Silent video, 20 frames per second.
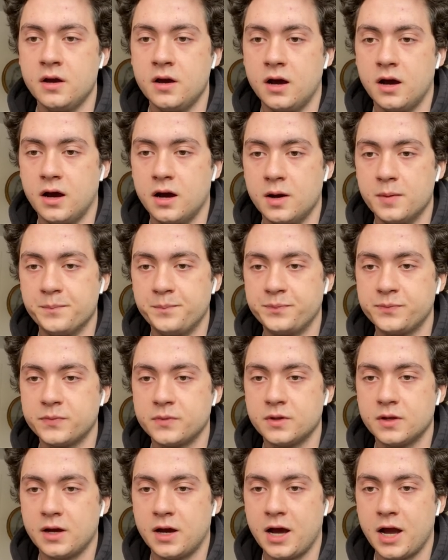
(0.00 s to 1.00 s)

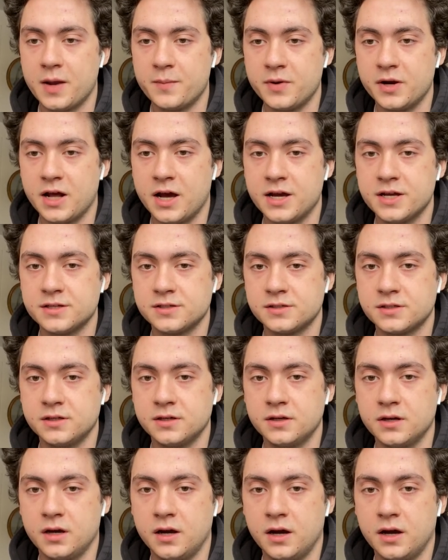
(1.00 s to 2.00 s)
hybridized
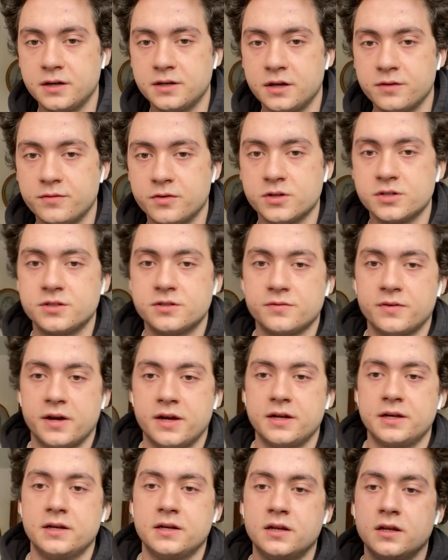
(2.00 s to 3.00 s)
and
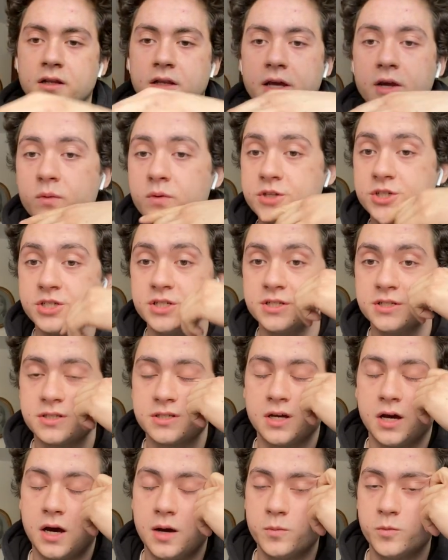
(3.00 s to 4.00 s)
diversified languages,
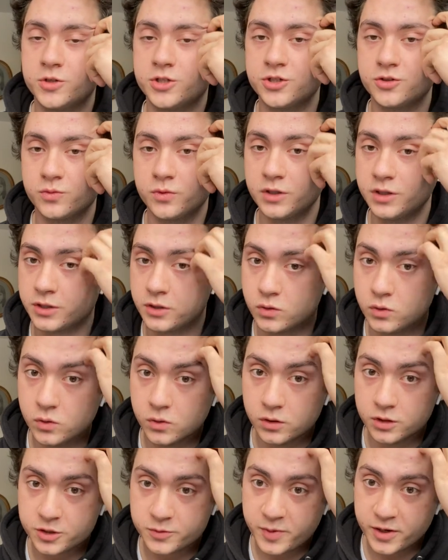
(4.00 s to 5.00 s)
which is really
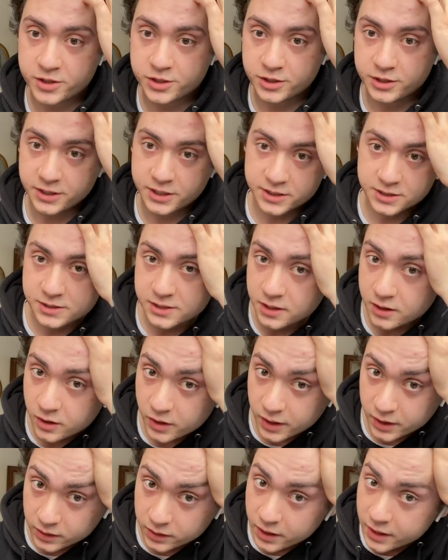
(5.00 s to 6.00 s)
cool, especially
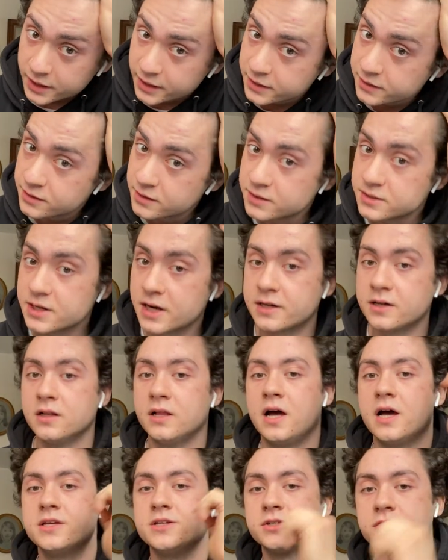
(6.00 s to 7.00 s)
considering like the
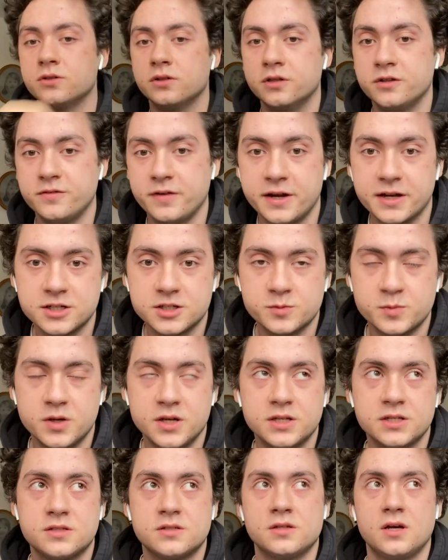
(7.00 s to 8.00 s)
technological
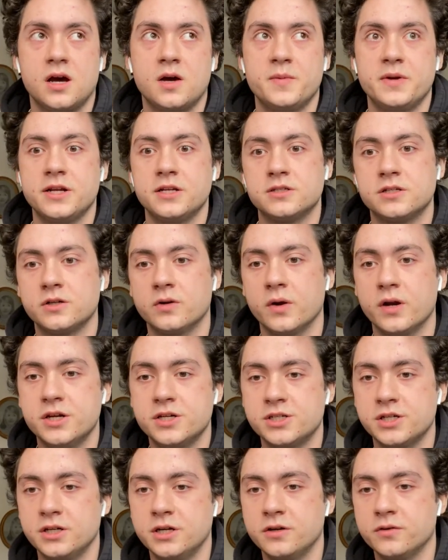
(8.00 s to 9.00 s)
advancements and
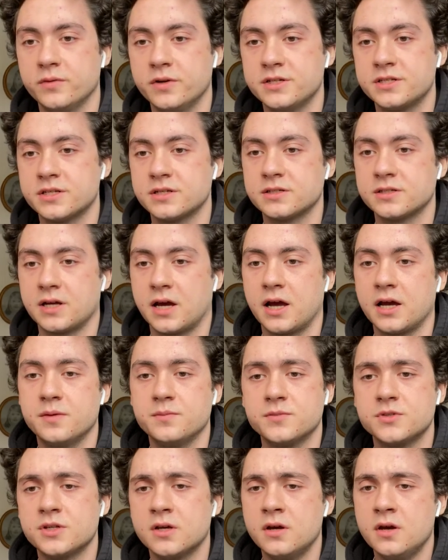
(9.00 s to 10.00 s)
integration in recent
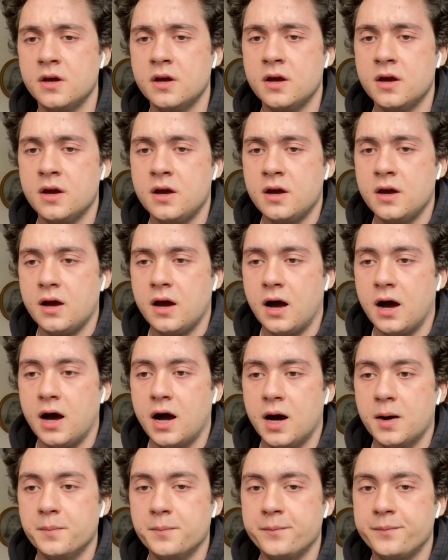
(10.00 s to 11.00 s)
times.
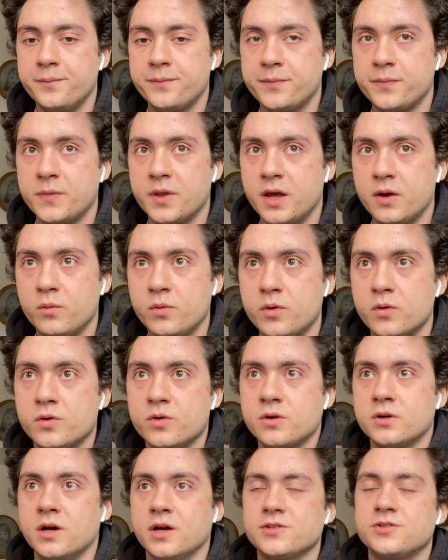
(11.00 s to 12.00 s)
And we
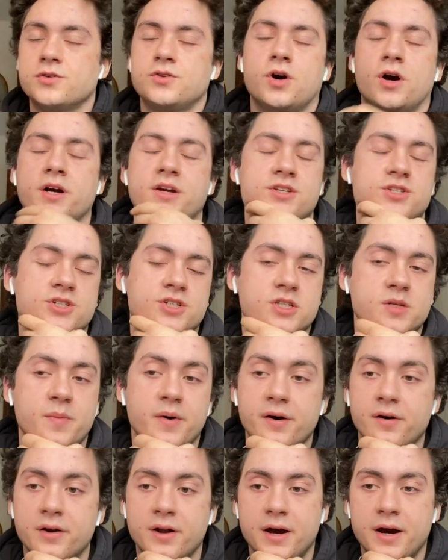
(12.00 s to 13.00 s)
were also talking just
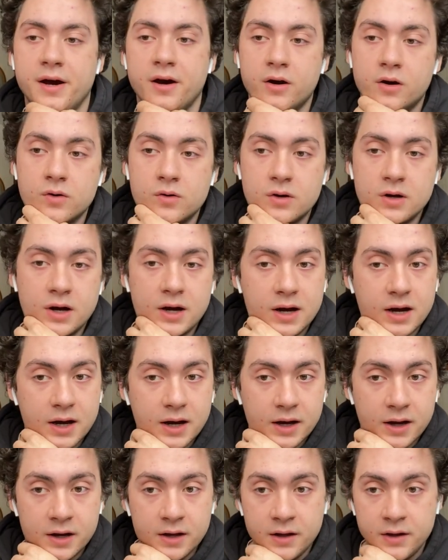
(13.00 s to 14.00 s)
about
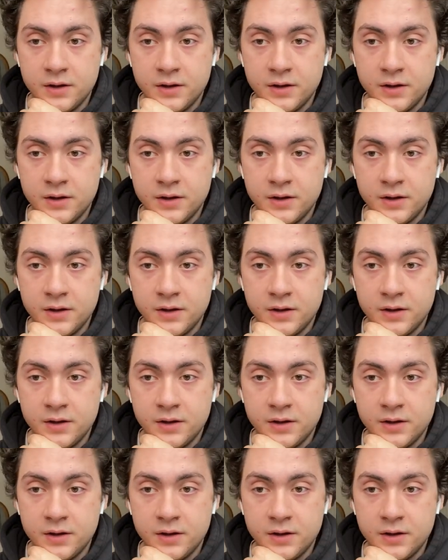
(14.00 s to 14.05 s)
how